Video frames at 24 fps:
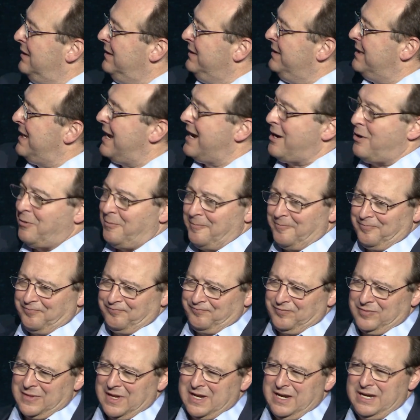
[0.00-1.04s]
Now,
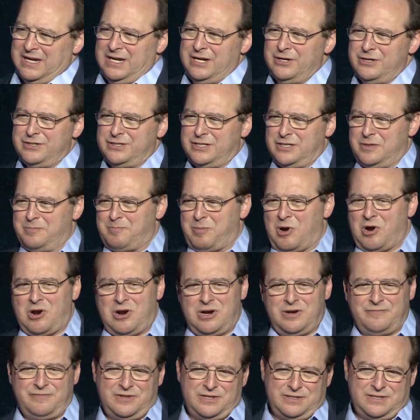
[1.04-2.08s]
here's the
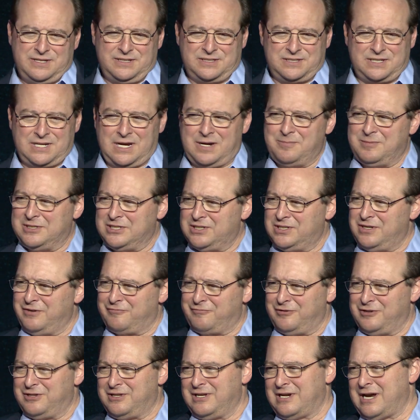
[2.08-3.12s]
part of the this time it's
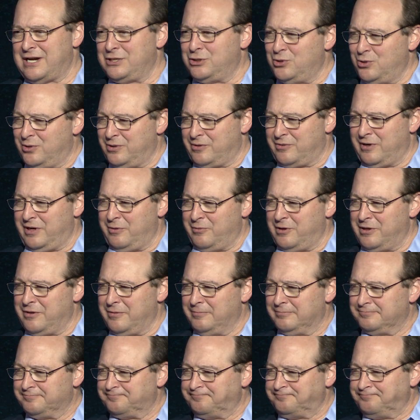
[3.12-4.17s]
different that I do agree with.
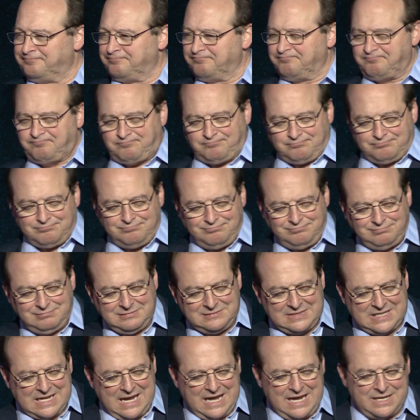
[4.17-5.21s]

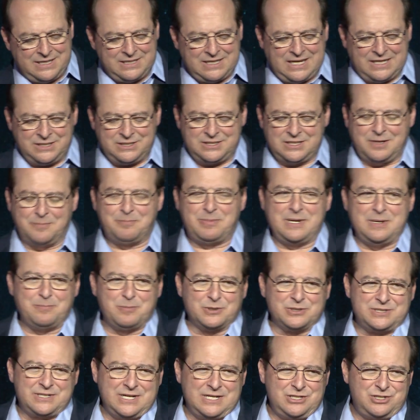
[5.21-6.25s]
And, and some
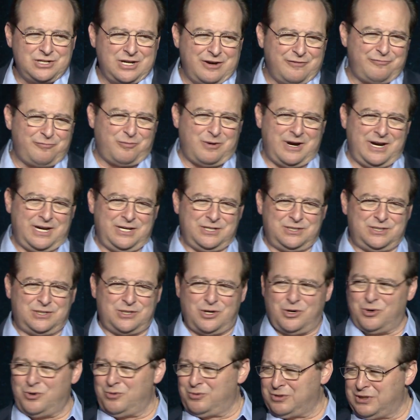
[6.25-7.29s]
people say, Jeff, why are you
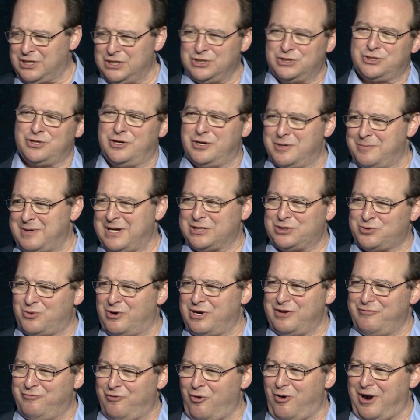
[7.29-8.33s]
so concerned about
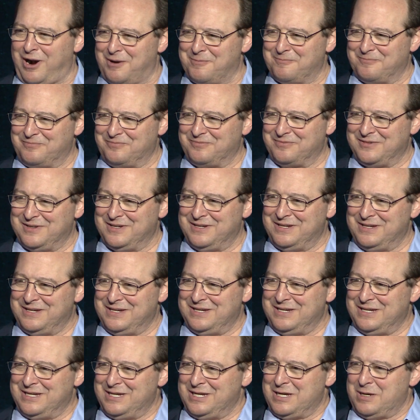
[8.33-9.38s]
24?
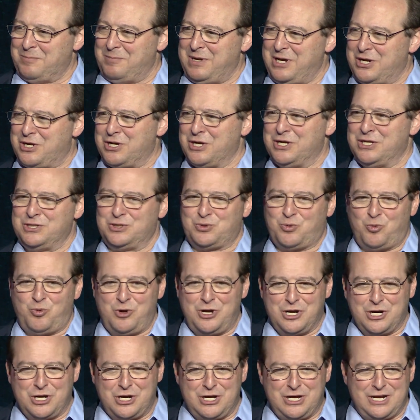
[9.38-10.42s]
because
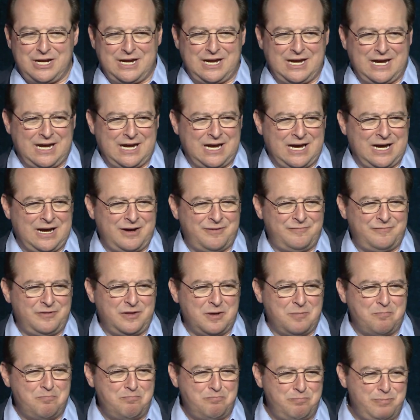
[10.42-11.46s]
we're going to have
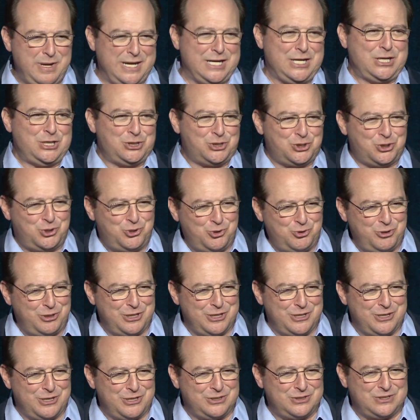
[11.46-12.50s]
the biggest two
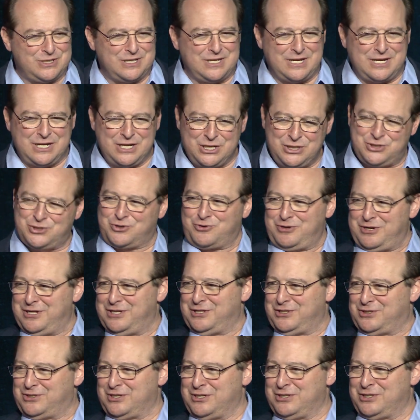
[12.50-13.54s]
years in the history of
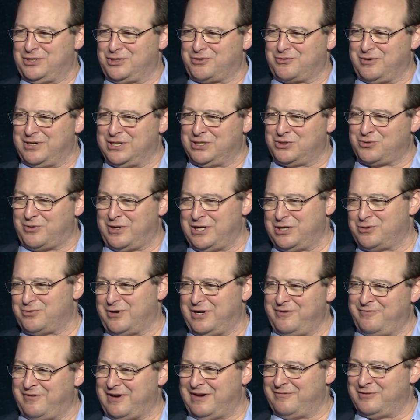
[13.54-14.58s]
this industry in
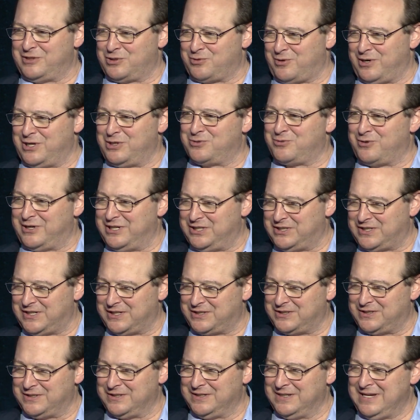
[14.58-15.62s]
2025 and
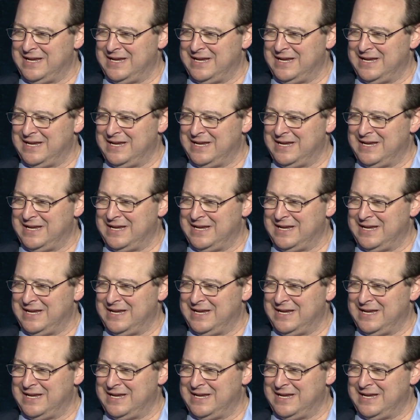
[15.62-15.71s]
2026.